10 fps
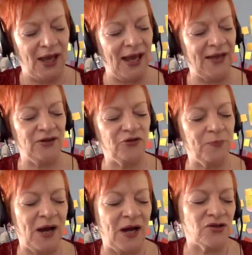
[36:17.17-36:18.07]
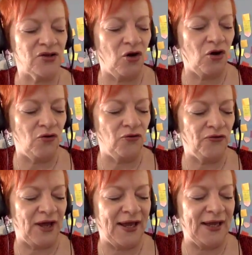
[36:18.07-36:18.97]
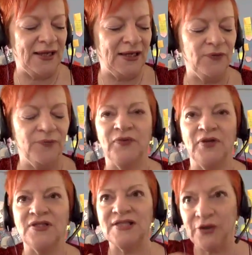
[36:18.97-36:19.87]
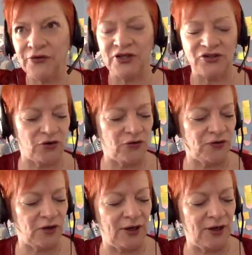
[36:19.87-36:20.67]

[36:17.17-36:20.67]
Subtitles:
and it's part of a series of